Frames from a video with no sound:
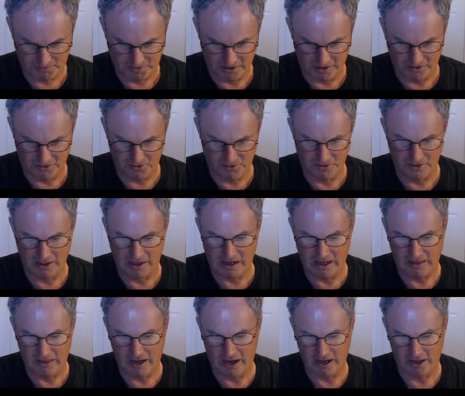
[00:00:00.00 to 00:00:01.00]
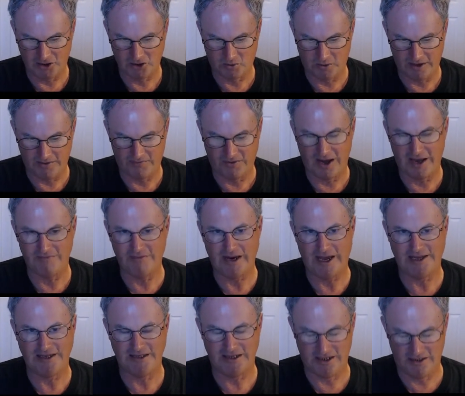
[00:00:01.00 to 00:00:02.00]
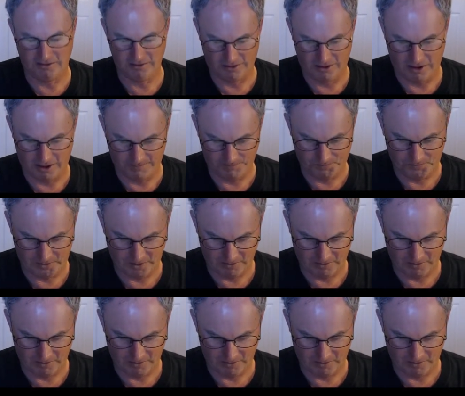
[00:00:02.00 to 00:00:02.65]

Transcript: under the 2519 law.